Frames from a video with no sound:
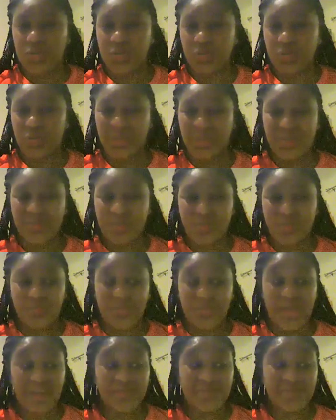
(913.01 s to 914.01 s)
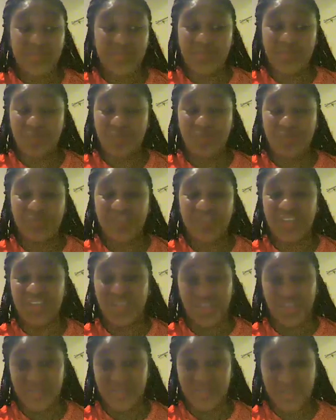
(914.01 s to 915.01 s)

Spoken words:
We haven't spoken over years.